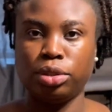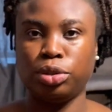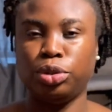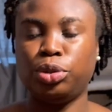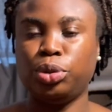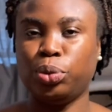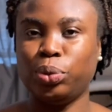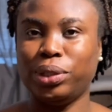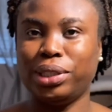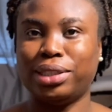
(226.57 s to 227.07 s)

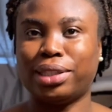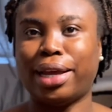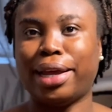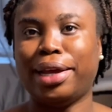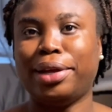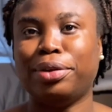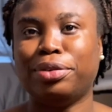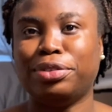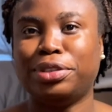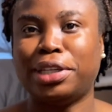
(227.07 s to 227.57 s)
2 weeks
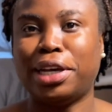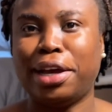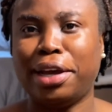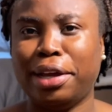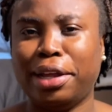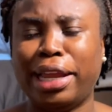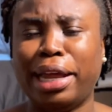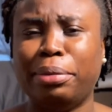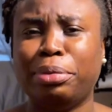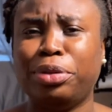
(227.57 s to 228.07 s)
ahead of
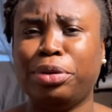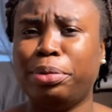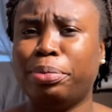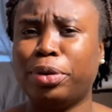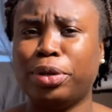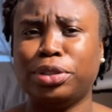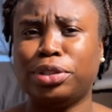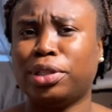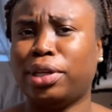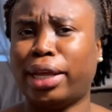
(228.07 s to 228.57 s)
time, like 3
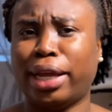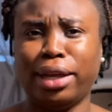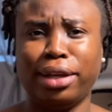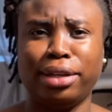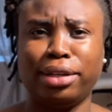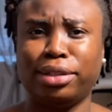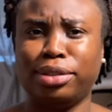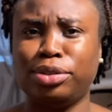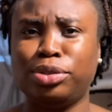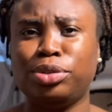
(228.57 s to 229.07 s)
months or
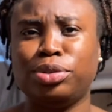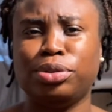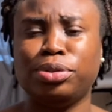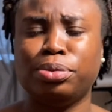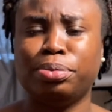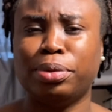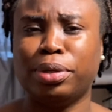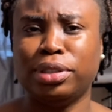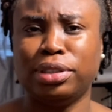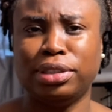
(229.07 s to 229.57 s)
like
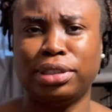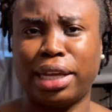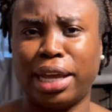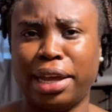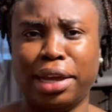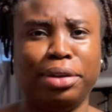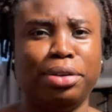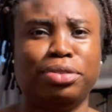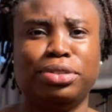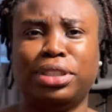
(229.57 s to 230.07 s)
2 months
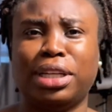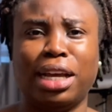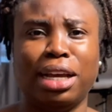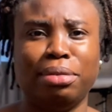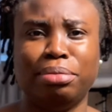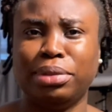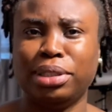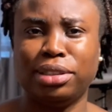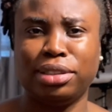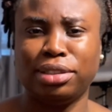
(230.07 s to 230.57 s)
ahead of
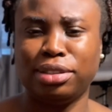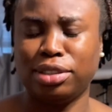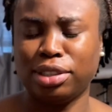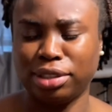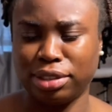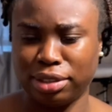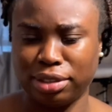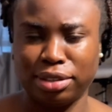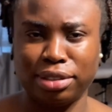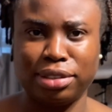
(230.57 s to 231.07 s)
time. It
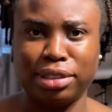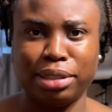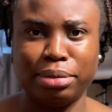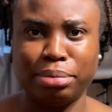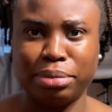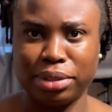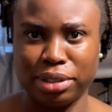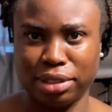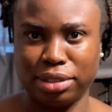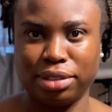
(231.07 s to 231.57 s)
just
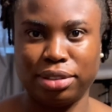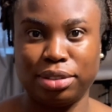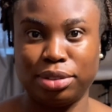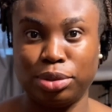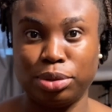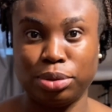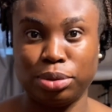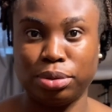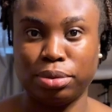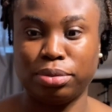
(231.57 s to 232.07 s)
seems
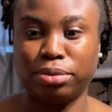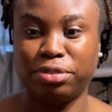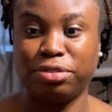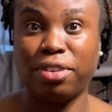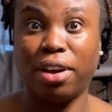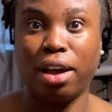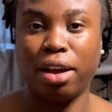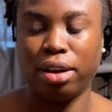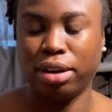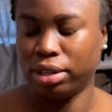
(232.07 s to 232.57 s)
too
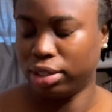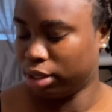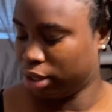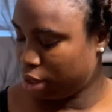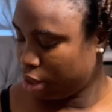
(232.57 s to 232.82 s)
far,